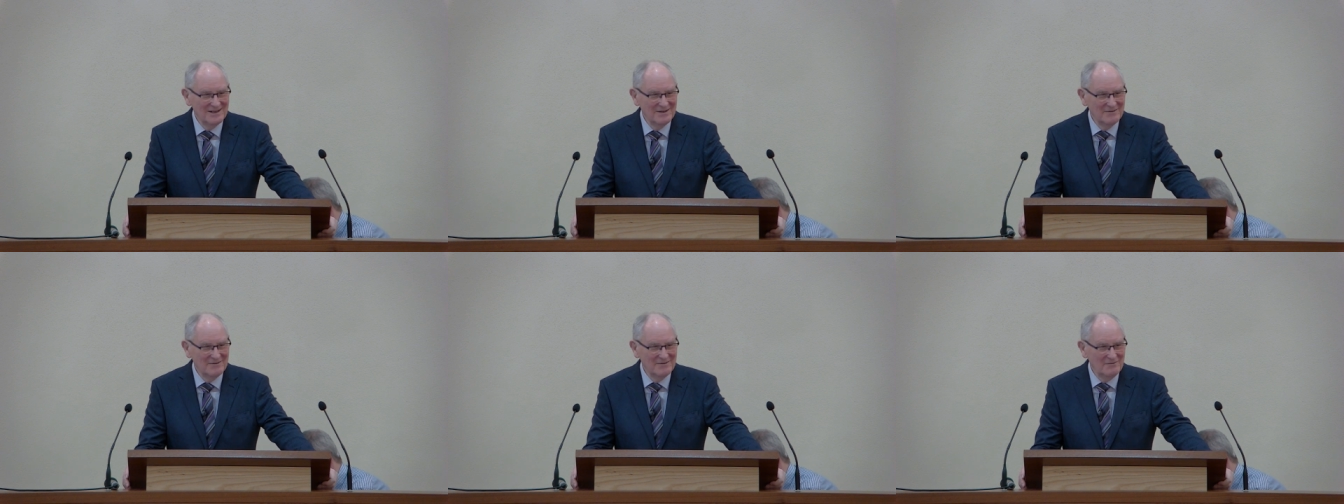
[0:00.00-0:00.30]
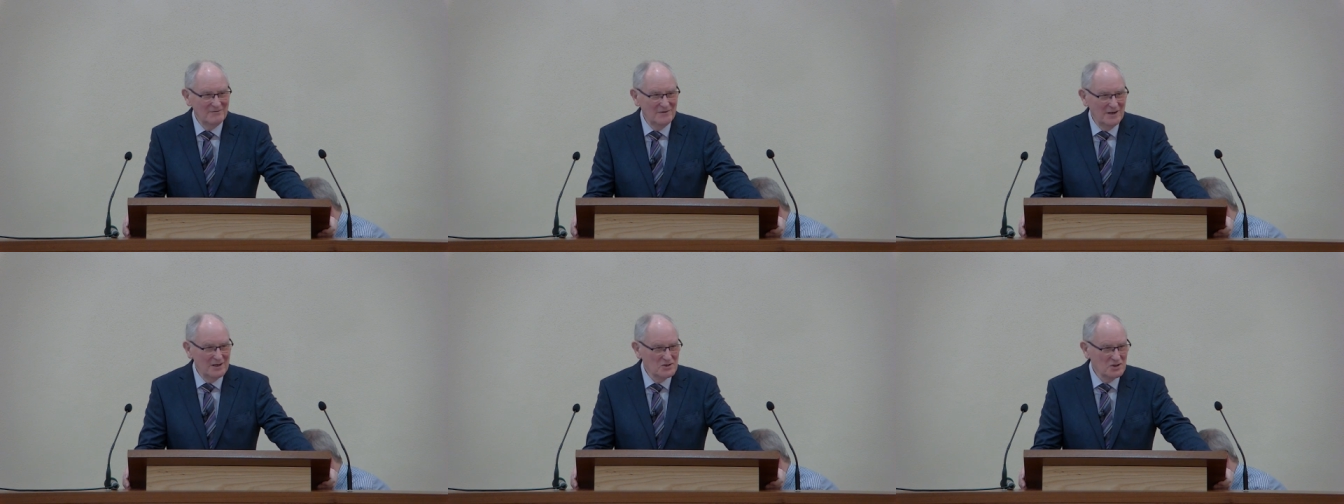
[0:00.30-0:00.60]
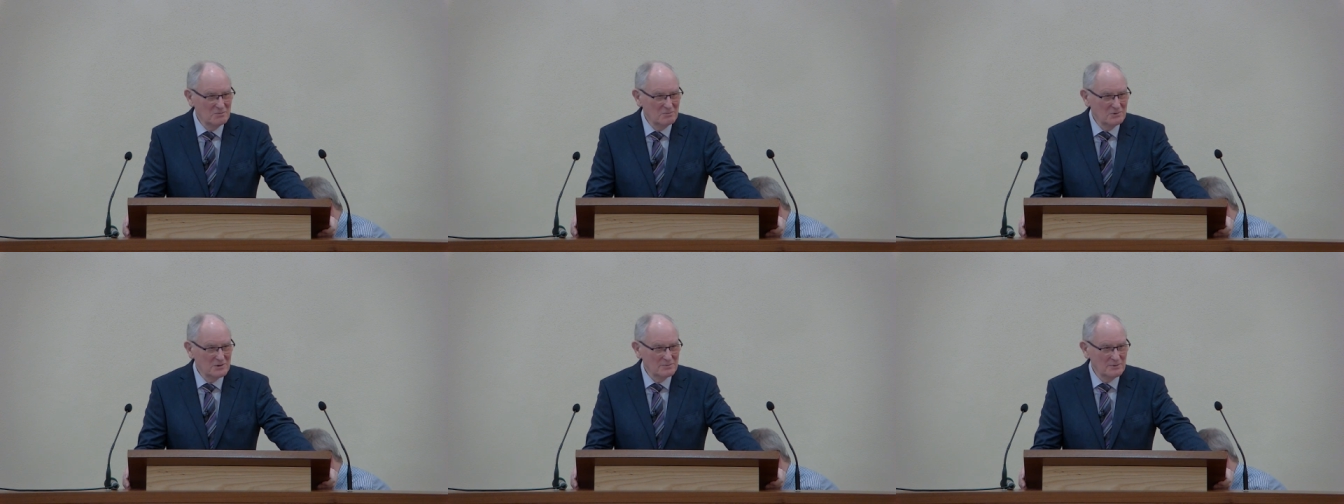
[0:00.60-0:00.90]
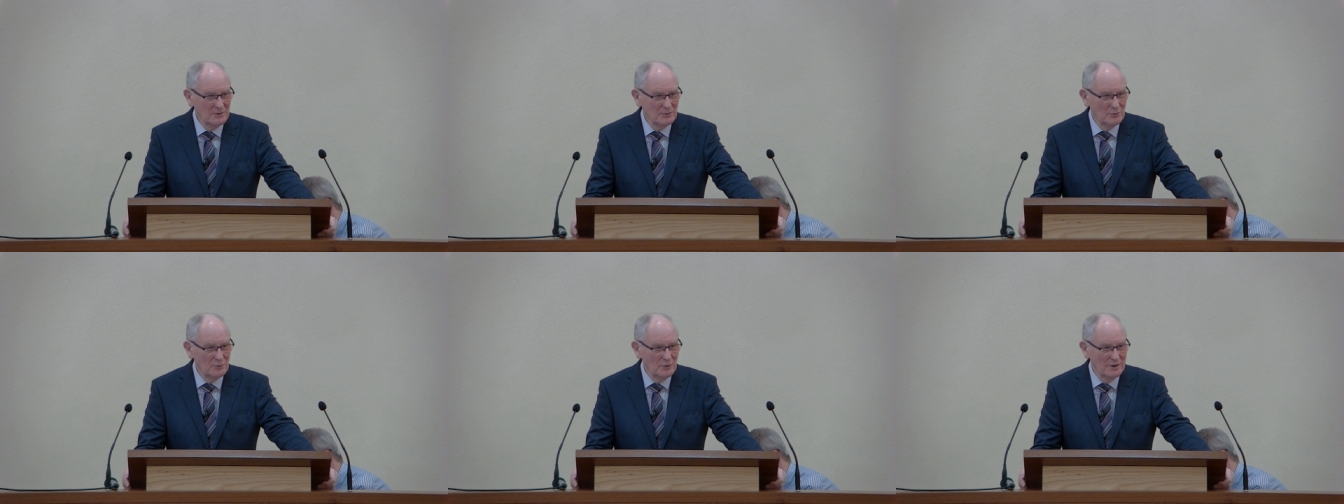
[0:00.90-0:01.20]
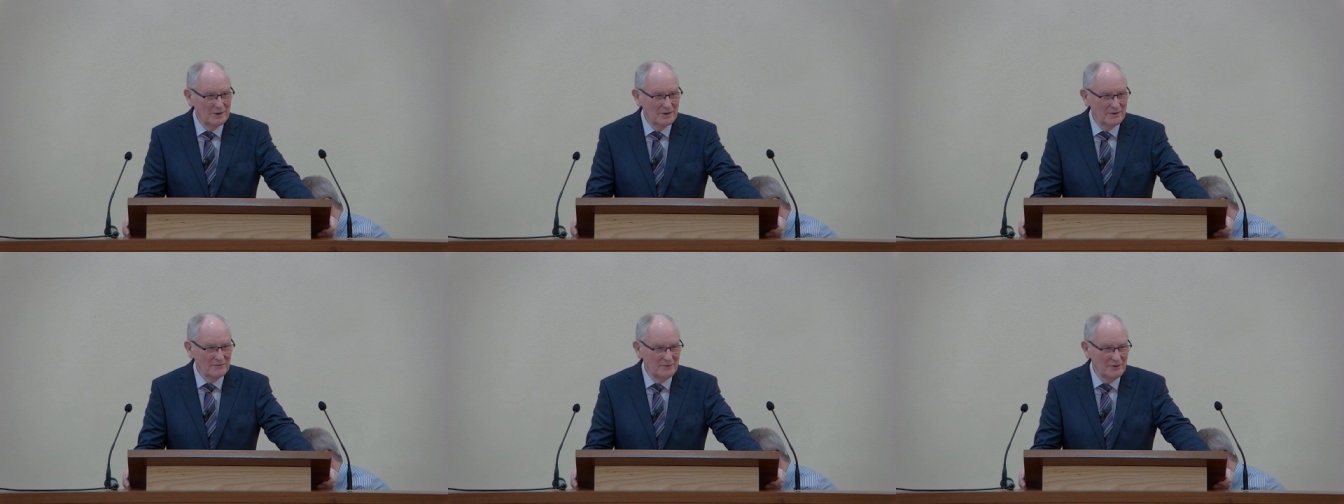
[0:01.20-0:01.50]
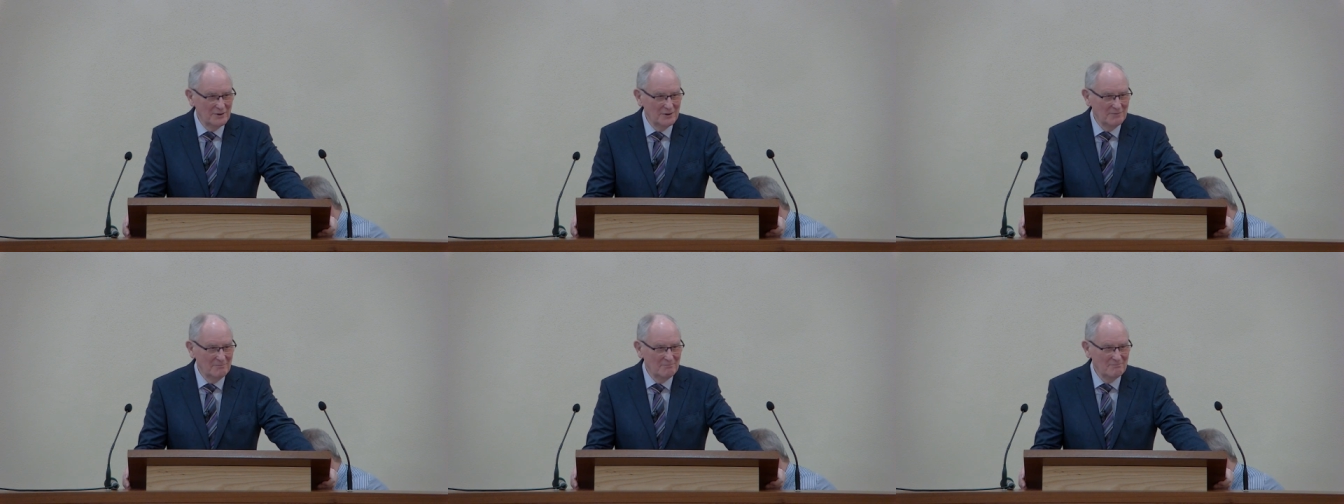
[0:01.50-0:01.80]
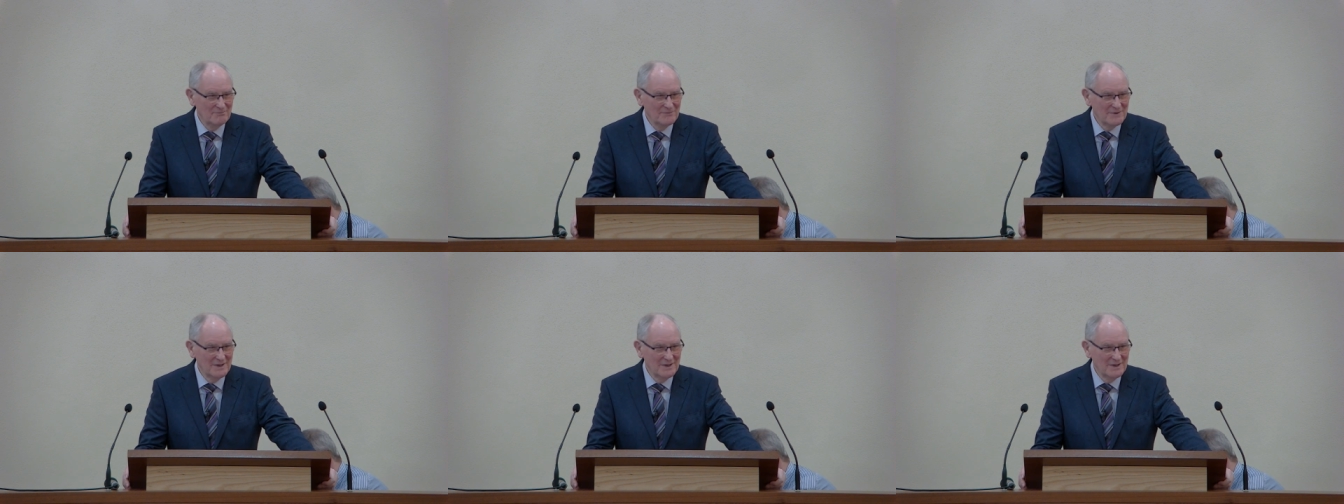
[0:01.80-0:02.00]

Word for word: The fellowship has been wonderful,